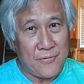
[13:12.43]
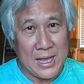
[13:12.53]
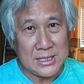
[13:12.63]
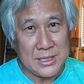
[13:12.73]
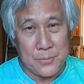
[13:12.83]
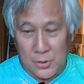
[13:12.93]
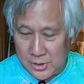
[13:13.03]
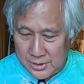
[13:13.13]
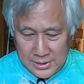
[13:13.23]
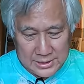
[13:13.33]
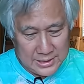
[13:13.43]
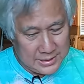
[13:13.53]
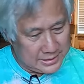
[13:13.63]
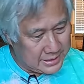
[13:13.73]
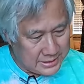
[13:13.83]
fancy border,
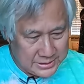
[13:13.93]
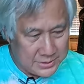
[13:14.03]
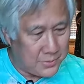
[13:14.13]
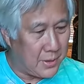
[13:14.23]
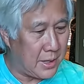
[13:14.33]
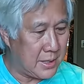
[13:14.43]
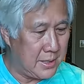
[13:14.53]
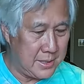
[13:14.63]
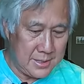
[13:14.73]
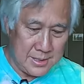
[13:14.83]
it doesn't work.